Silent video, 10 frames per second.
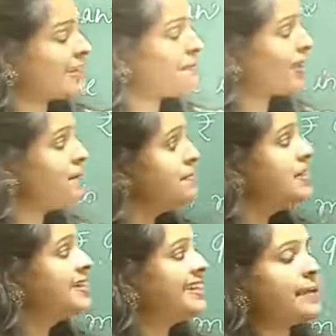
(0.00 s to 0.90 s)
900, it becomes
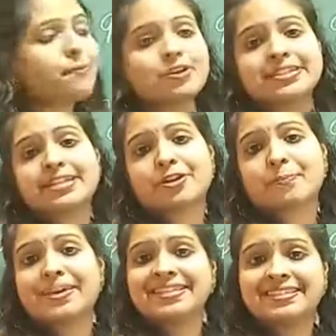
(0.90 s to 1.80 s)
deposit
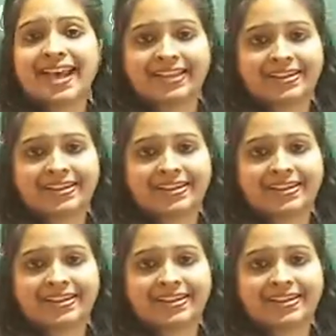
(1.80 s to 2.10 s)
rupees